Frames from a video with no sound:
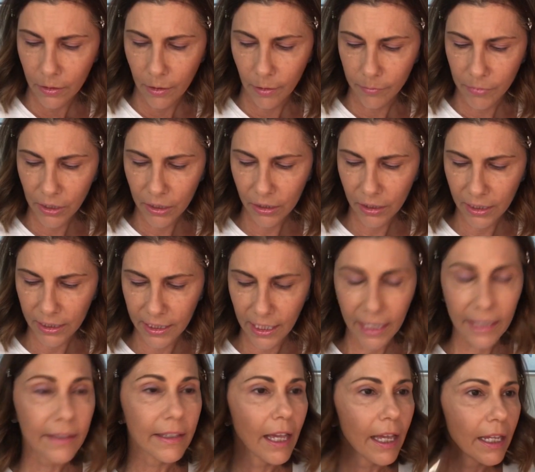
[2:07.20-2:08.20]
I'm just going to
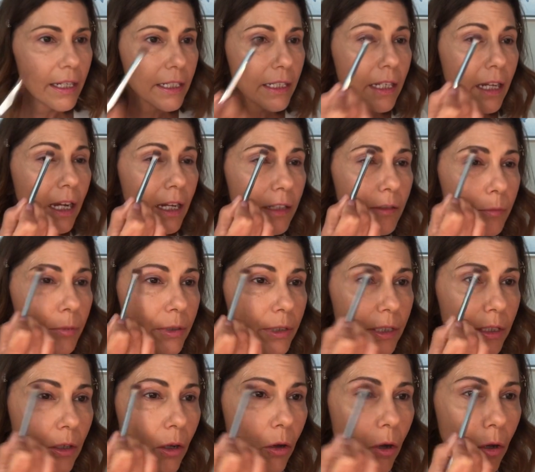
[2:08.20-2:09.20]
take that and kind of put
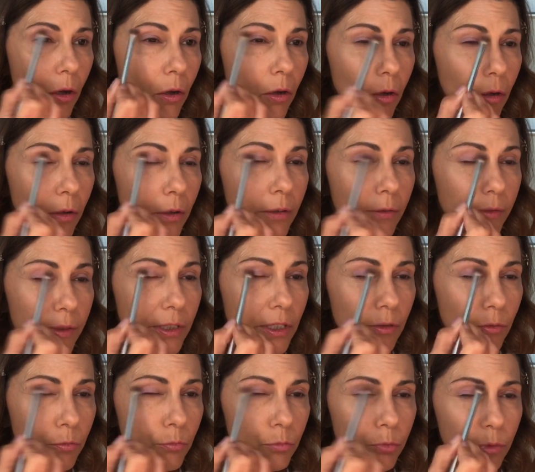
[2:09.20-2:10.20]
it all over,
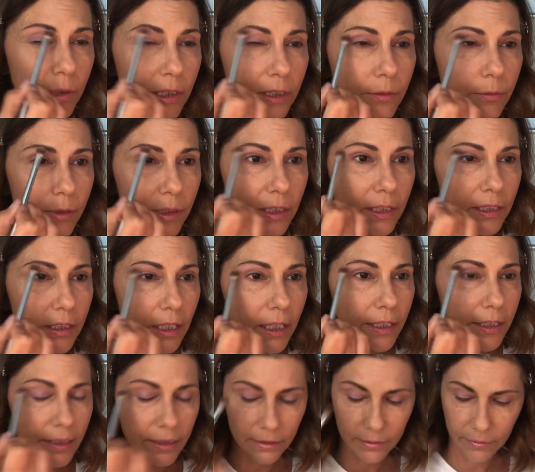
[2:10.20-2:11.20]
just really, really
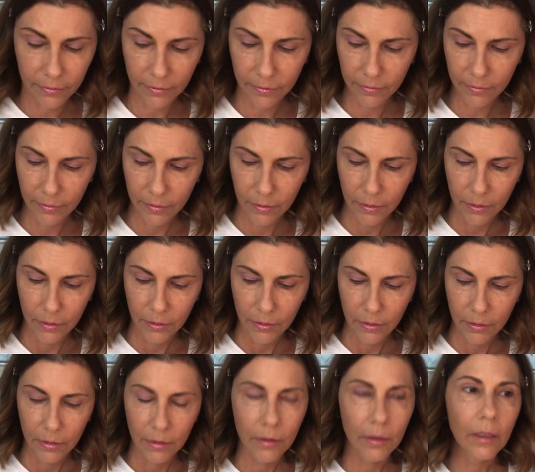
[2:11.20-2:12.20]
light.
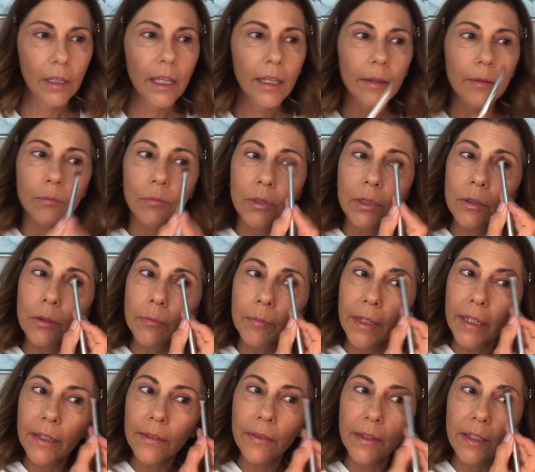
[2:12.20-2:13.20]
That will
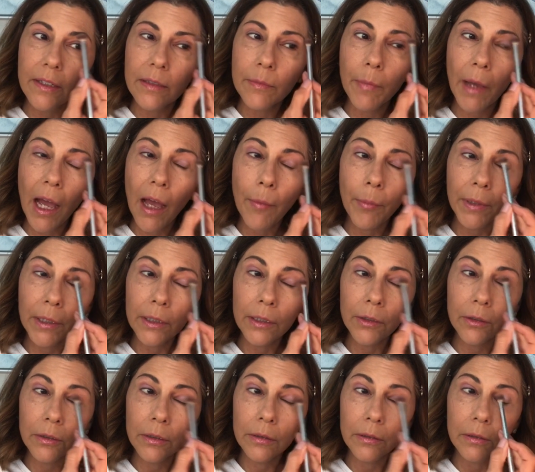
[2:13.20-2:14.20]
make things pop a
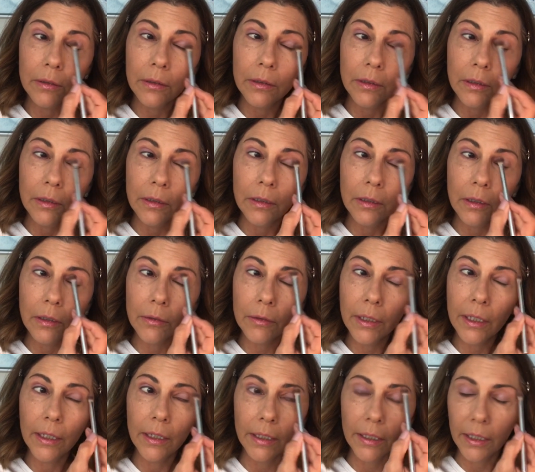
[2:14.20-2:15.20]
little.
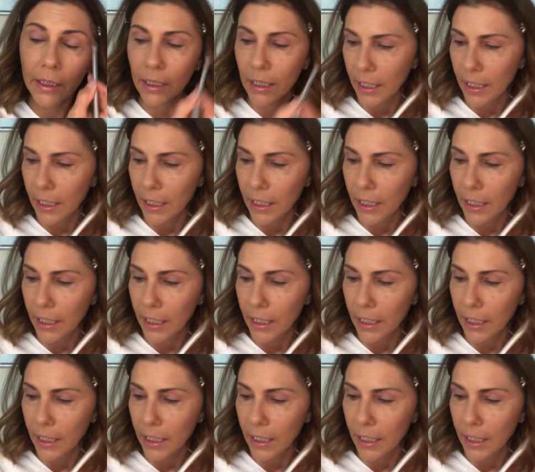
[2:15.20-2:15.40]
Okay.